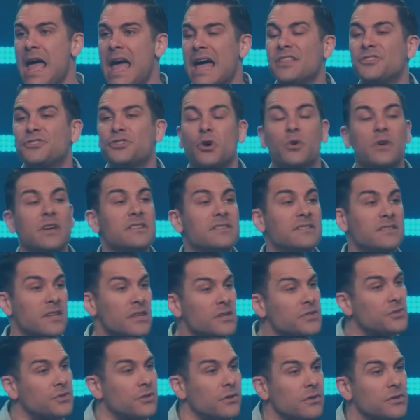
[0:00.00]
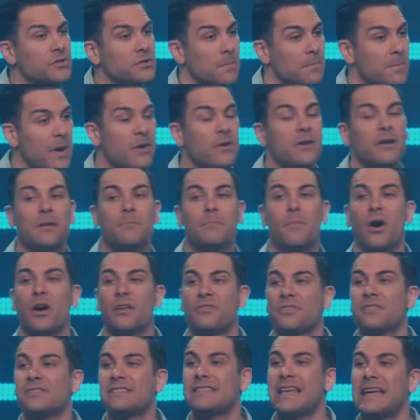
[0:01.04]
And so his sisters, Mary and
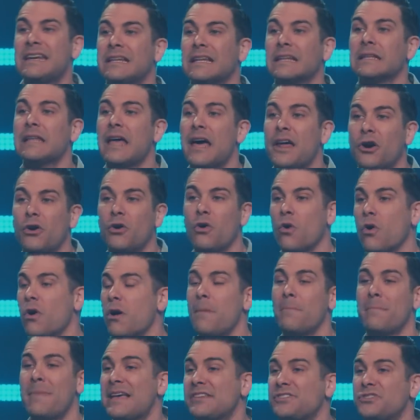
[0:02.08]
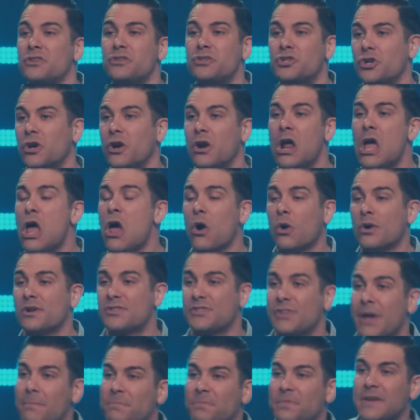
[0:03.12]
Martha, send a letter or a messenger or
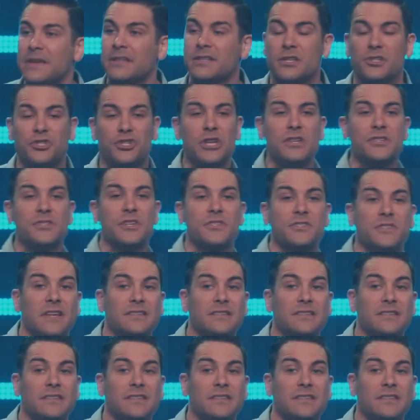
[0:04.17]
something to Jesus.